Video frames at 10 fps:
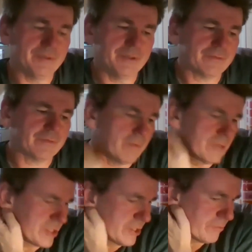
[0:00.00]
mean,
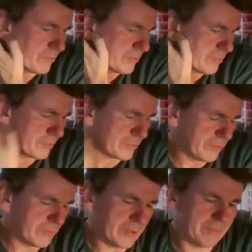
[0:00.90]
obviously
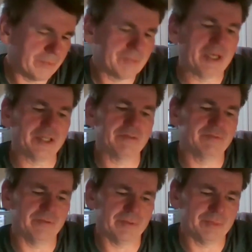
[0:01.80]
from the
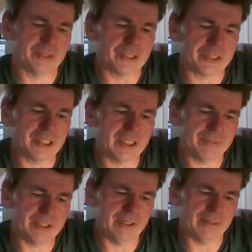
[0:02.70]
perspective of a production
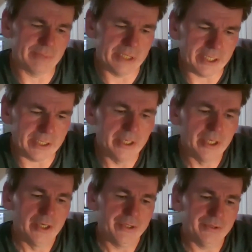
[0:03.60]
company like Blink,
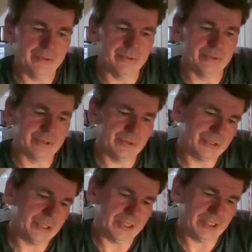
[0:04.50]
who to a
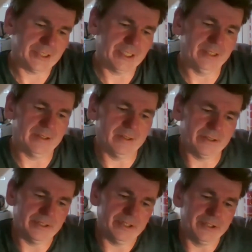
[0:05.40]
certain extent are
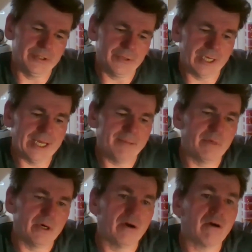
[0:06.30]
going, you know, the
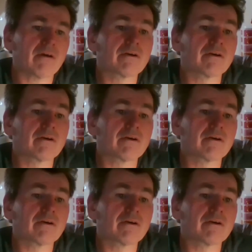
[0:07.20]
landmark